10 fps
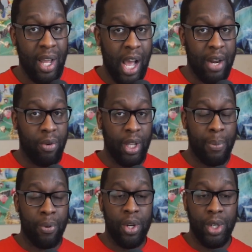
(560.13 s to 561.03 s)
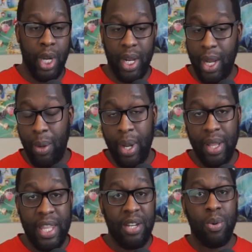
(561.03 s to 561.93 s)
I'd really appreciate it. Anyway,
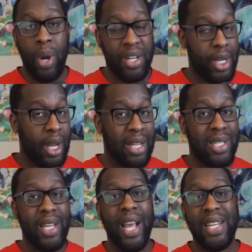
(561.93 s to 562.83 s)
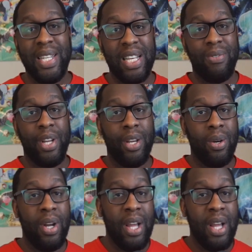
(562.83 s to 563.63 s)
thanks for watching. I'll see you guys in the next video.